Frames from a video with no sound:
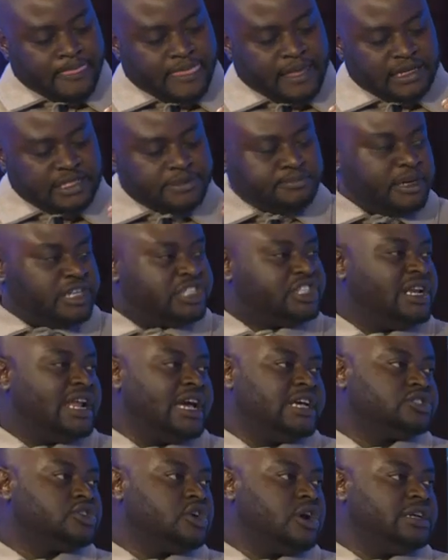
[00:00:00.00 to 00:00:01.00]

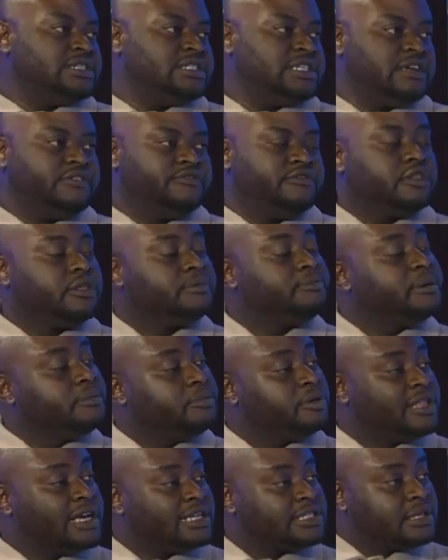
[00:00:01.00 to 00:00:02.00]
specialized content for the
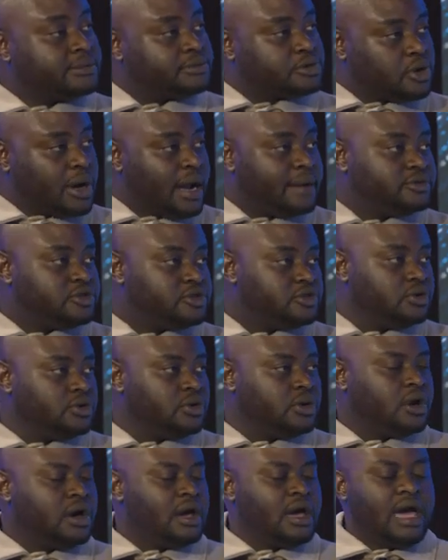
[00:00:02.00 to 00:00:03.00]
people that subscribe to you,
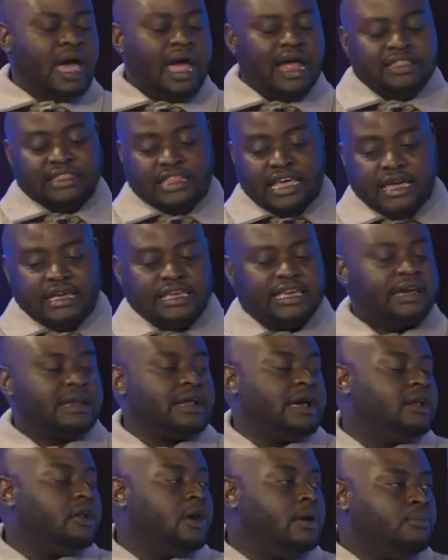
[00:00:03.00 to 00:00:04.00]
and they get
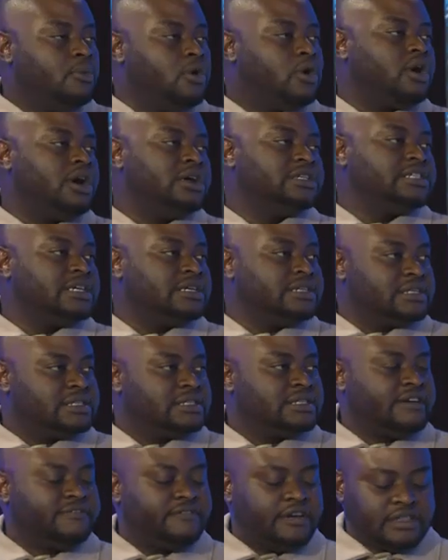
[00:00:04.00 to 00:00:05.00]
a lot more content and
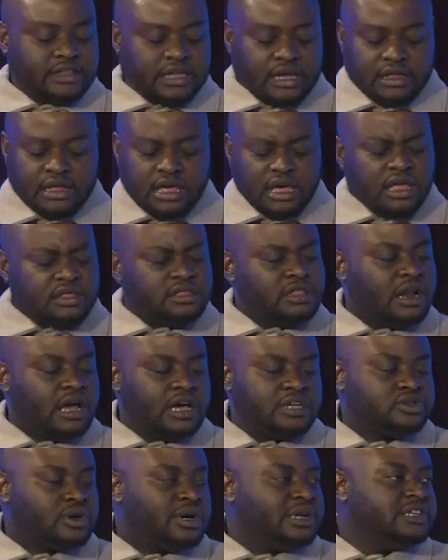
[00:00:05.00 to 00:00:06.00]
stuff like that. The
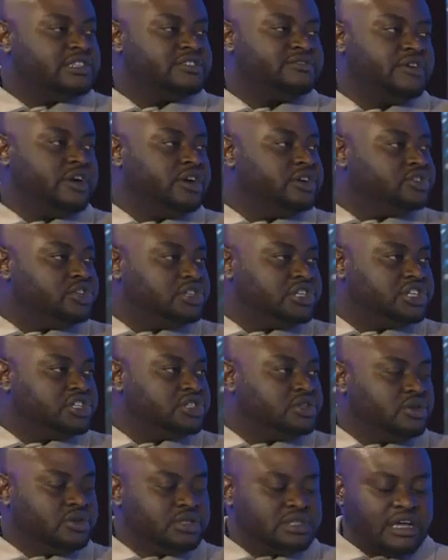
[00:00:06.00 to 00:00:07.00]
last one is very
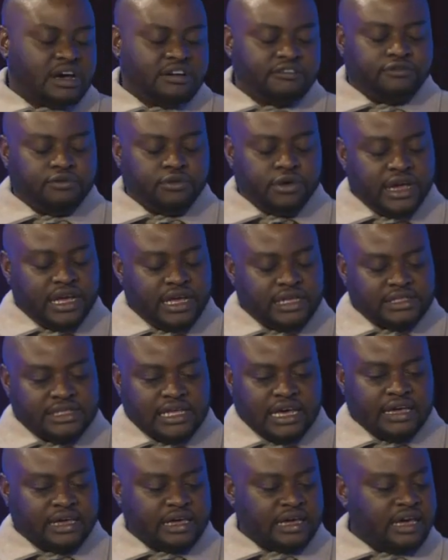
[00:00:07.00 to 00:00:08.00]
traditional stuff where it's
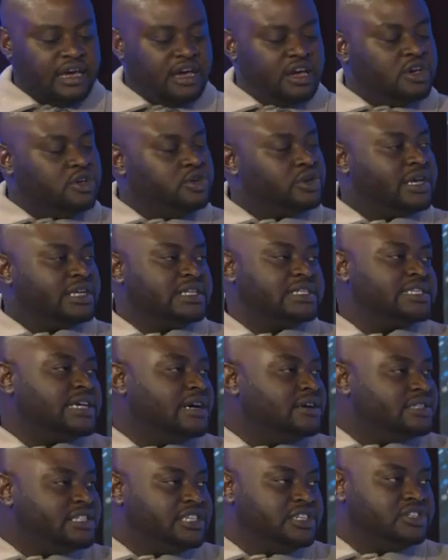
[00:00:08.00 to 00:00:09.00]
like you can
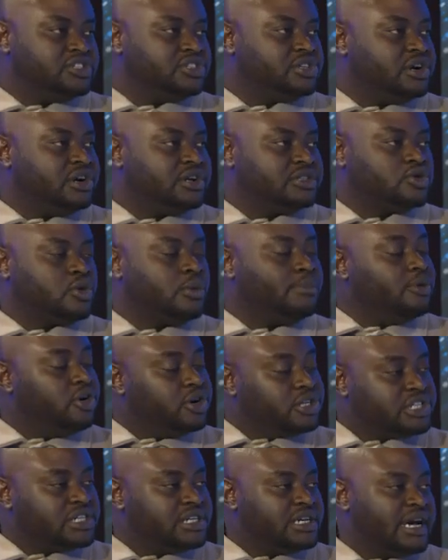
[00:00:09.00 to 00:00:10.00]
sell T-shirts or
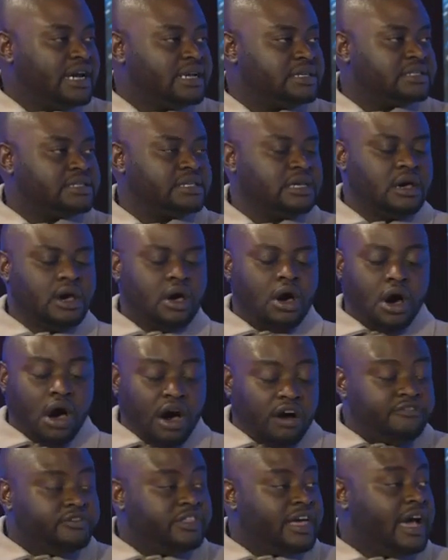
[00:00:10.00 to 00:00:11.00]
merchandise
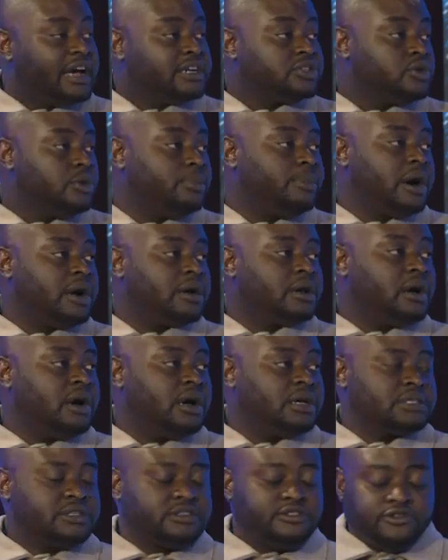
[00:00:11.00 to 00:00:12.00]
of the actual
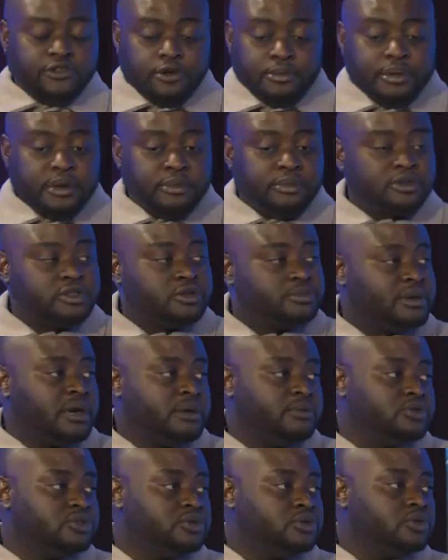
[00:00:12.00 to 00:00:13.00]
podcasts for people to be
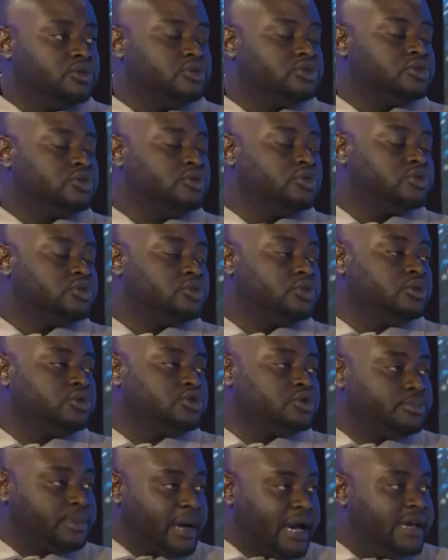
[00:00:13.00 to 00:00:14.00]
able
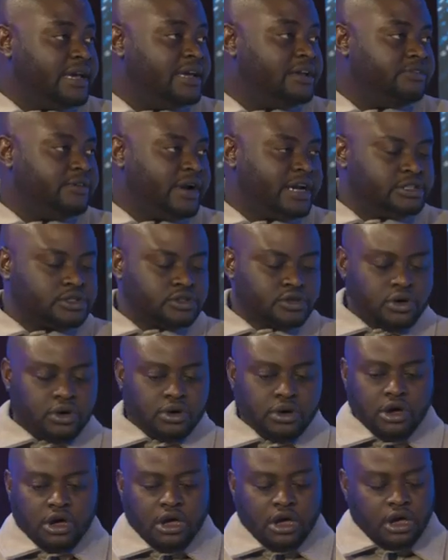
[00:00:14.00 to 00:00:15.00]
to buy in, right? So
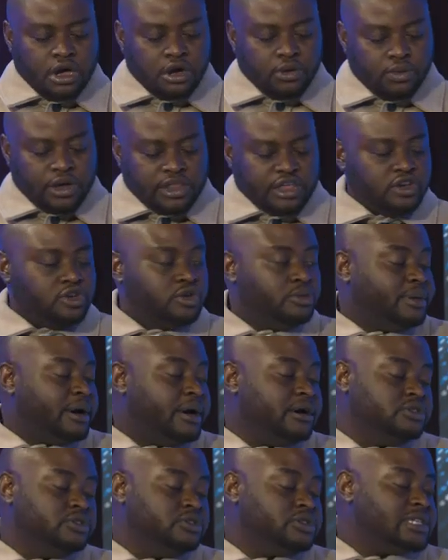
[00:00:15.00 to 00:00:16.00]
whether
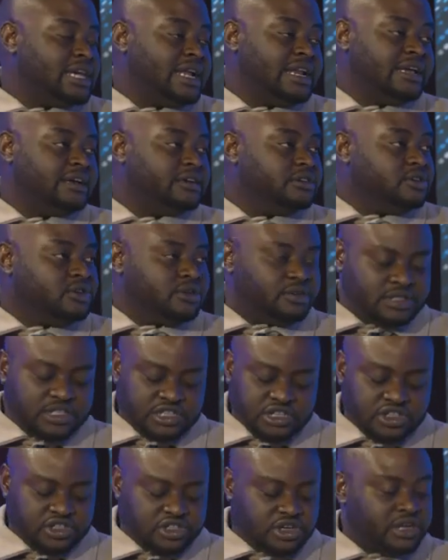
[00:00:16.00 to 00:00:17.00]
you're selling
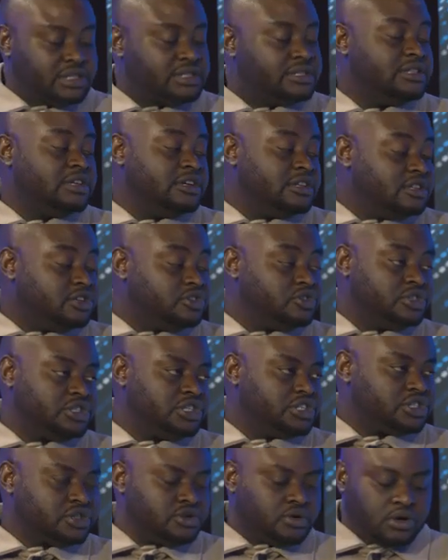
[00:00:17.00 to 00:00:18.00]
T-shirts, the
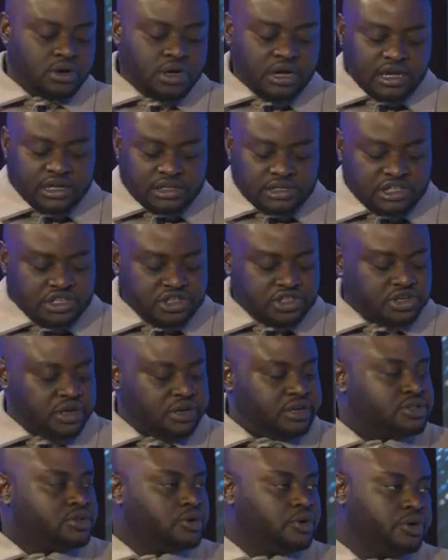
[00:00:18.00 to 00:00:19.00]
traditional
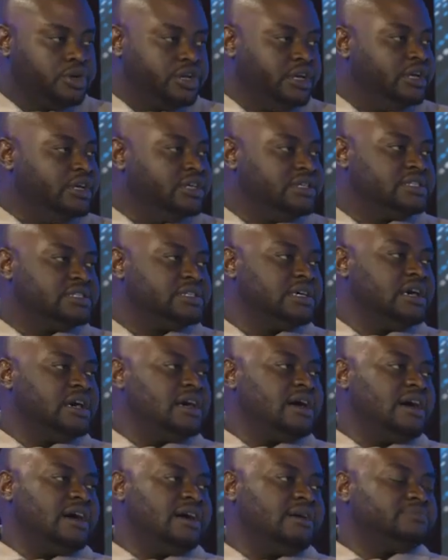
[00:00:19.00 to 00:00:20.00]
T-shirts, hoodies,
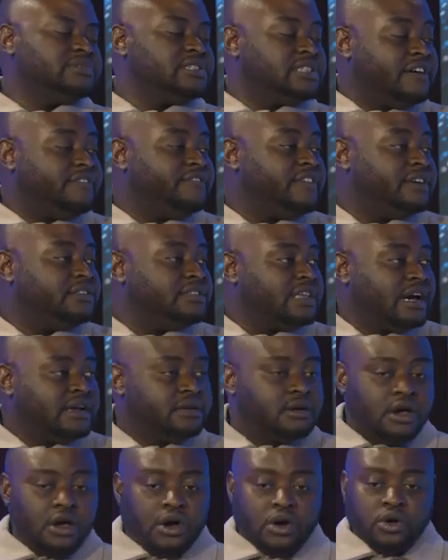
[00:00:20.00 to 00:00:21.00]
stuff like that,
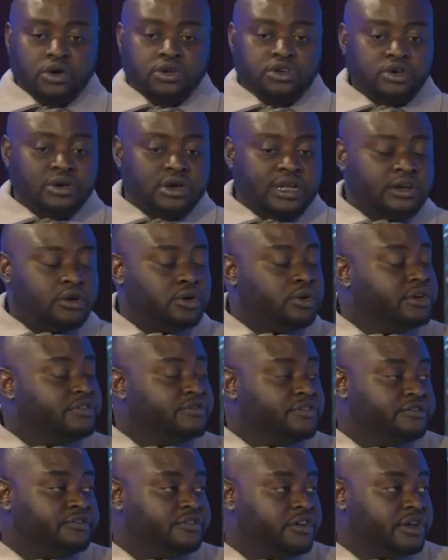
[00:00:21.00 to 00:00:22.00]
or you can go
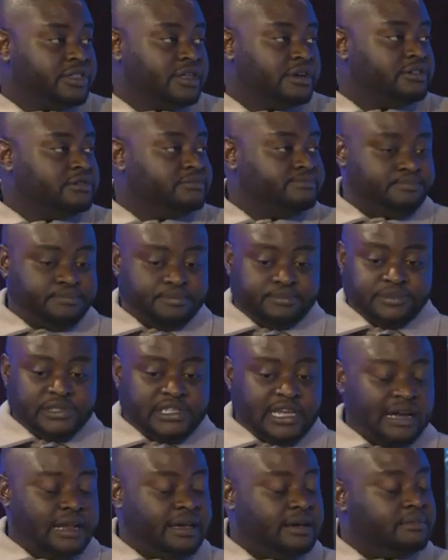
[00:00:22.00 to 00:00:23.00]
even further,
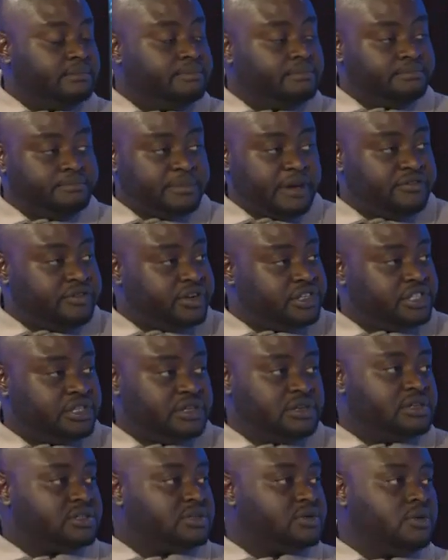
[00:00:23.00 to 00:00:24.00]
selling
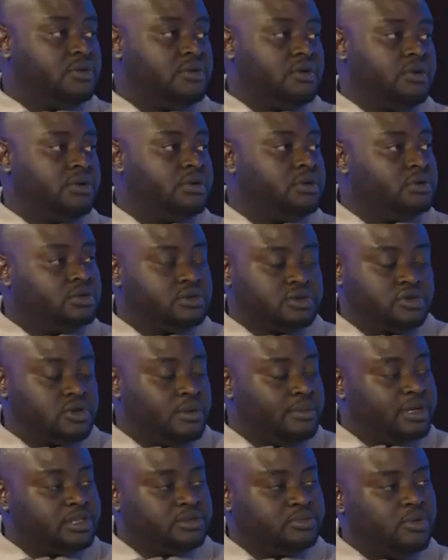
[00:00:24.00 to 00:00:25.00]
beverages or so
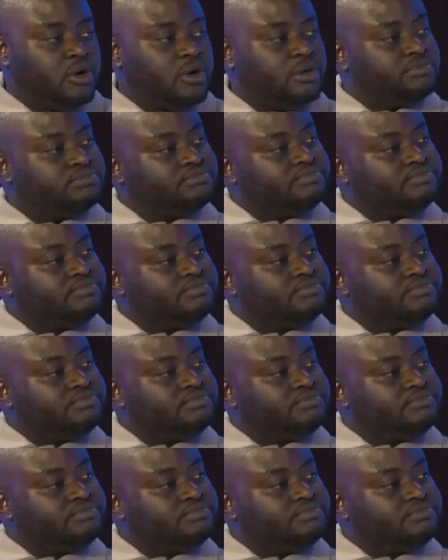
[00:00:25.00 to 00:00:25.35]
much more.